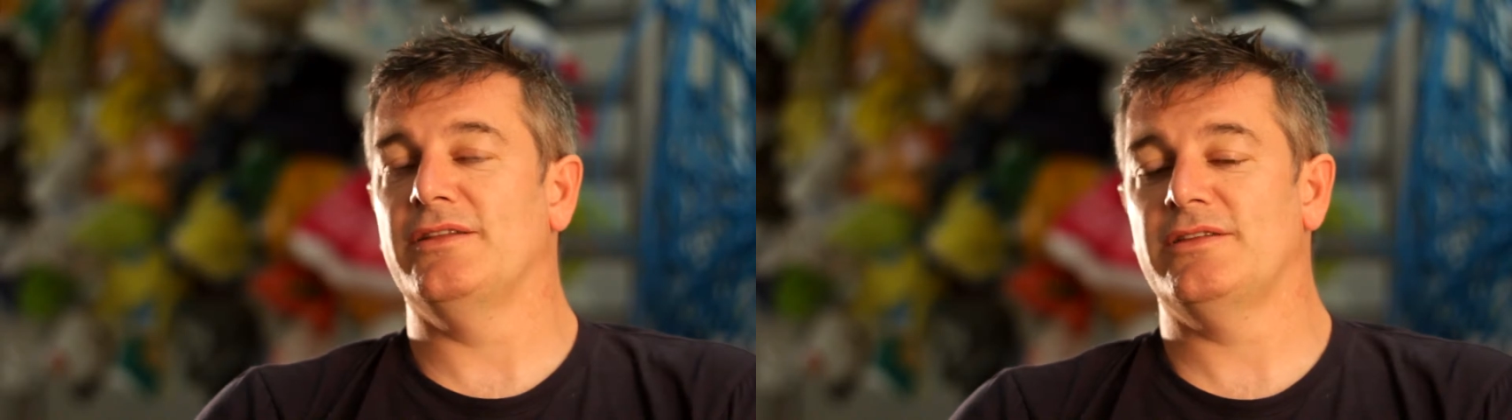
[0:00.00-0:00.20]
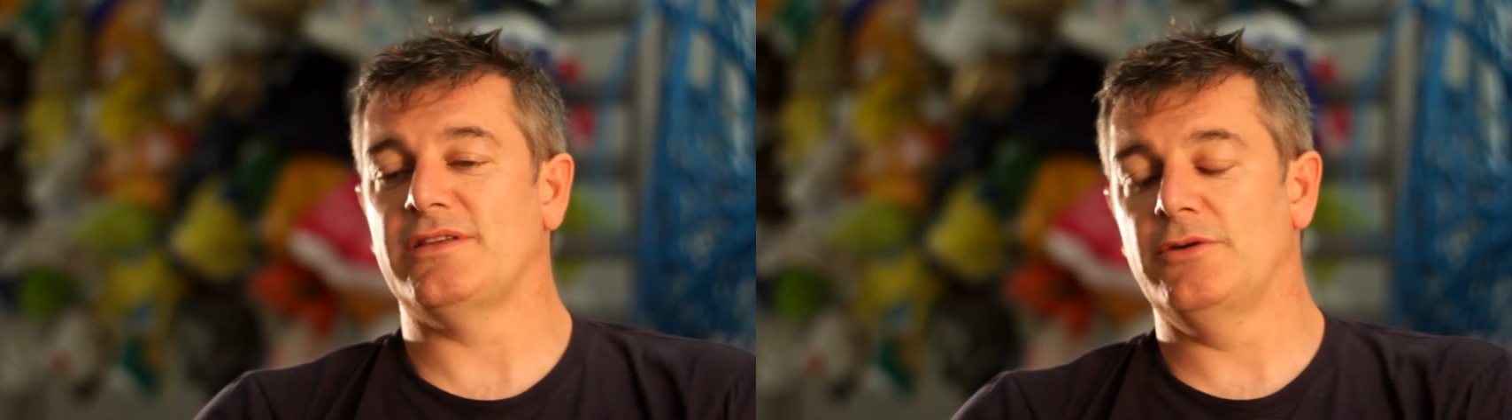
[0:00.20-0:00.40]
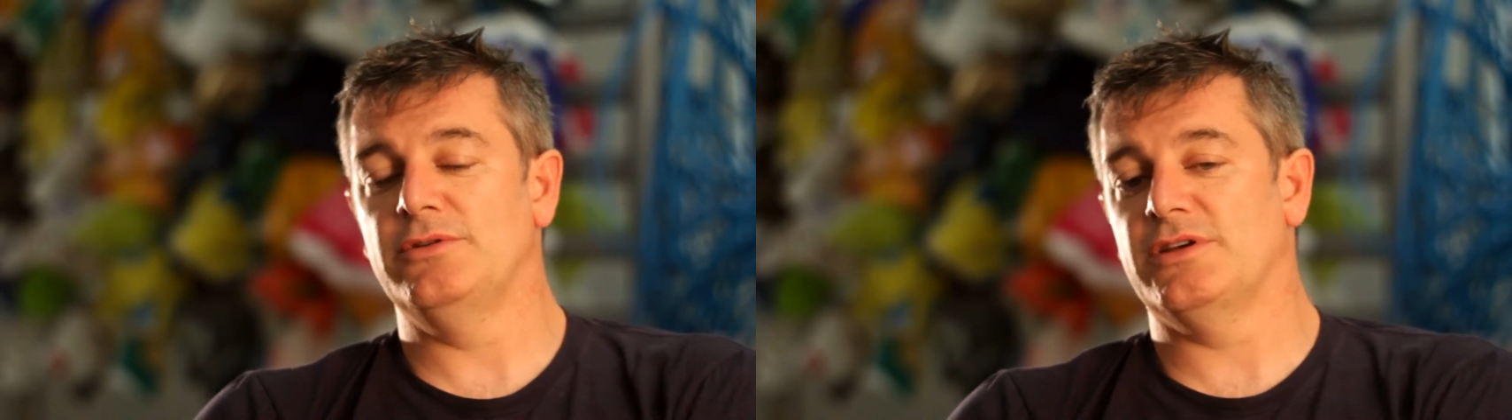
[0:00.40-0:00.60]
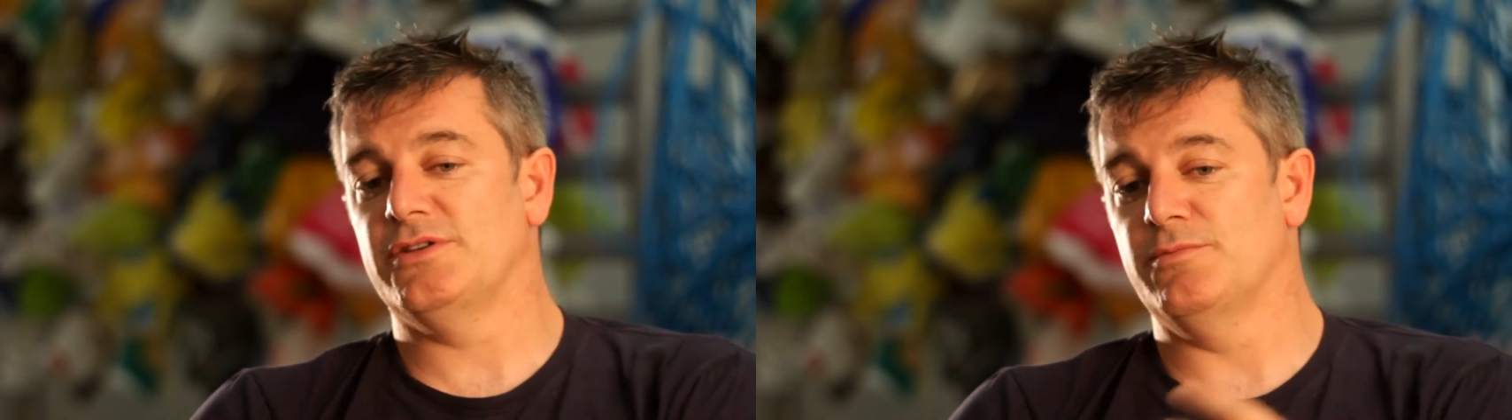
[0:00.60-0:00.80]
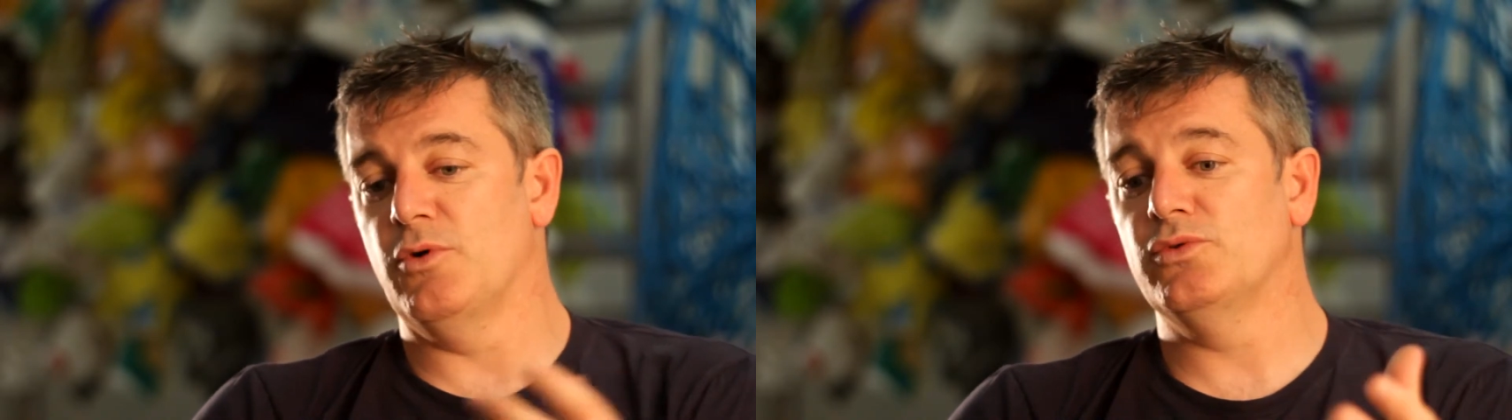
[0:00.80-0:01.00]
and it's only a
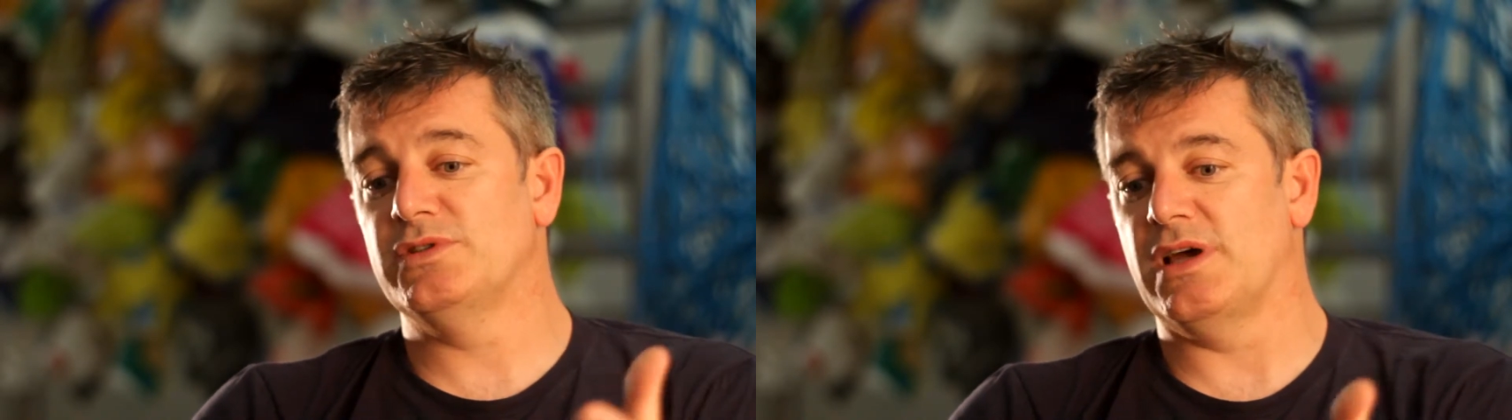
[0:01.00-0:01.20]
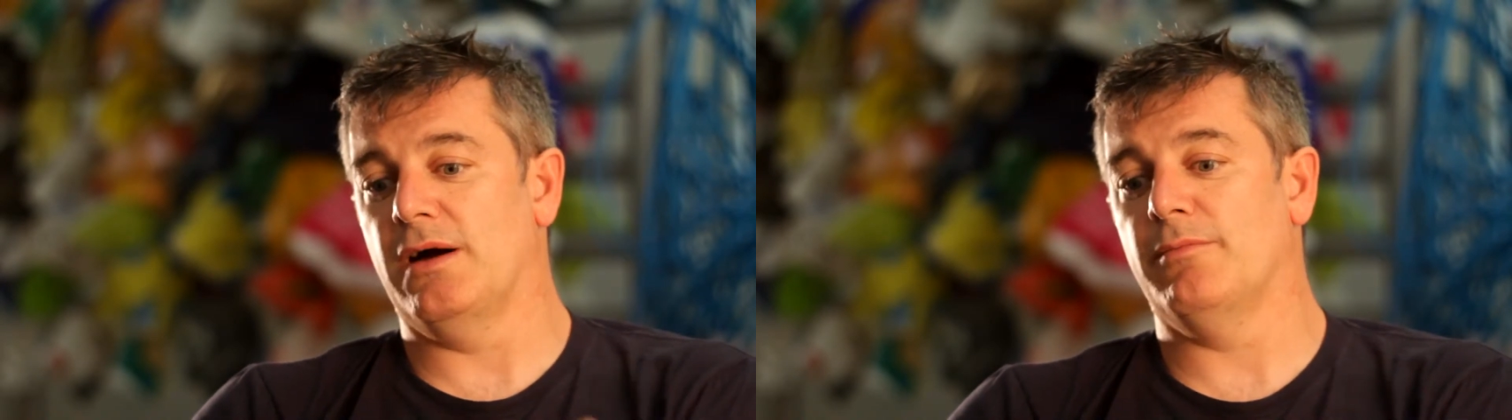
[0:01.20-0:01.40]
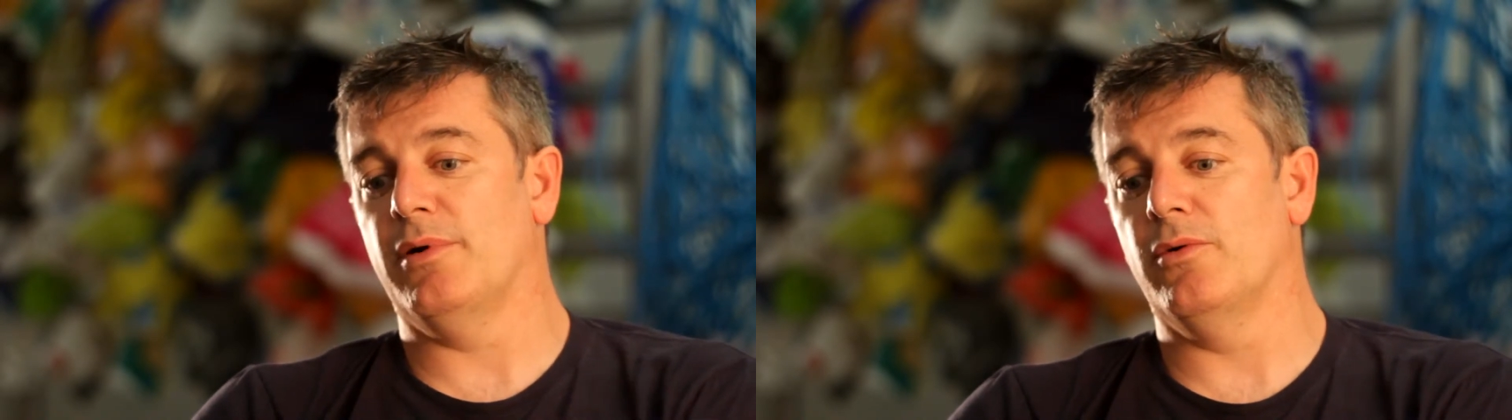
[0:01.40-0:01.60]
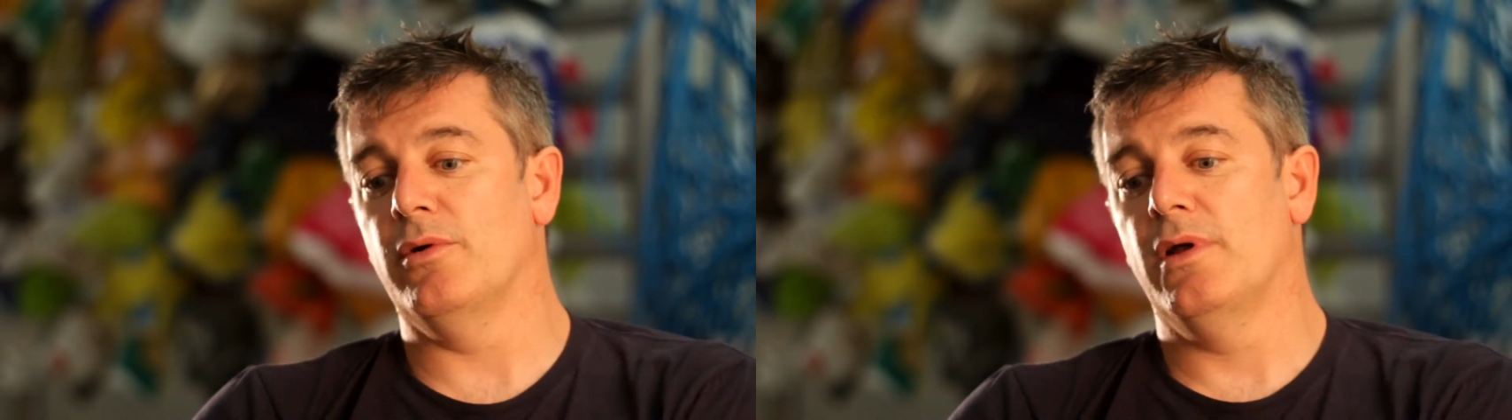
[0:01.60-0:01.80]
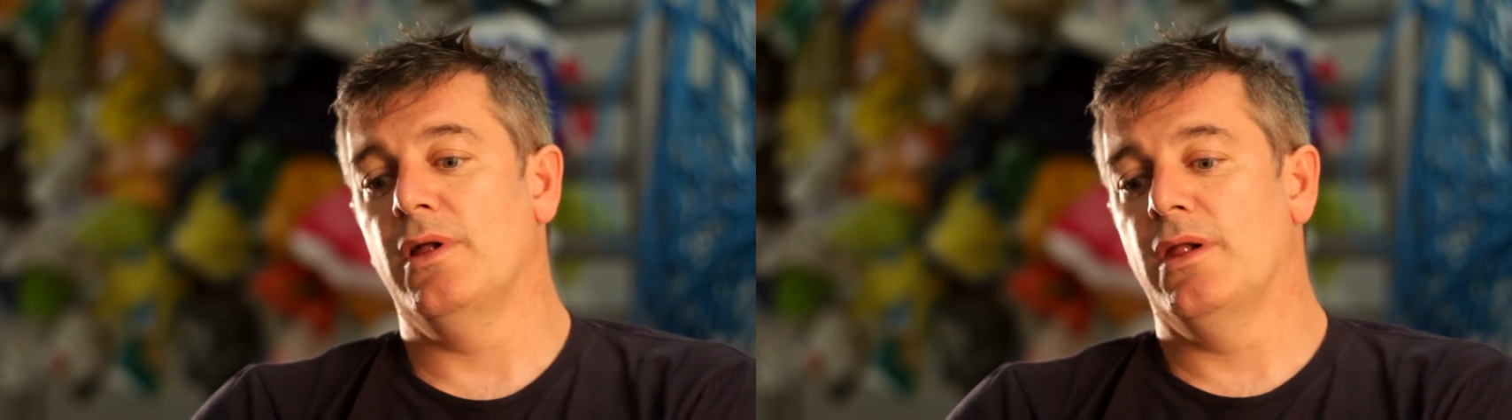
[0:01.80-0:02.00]
small sample,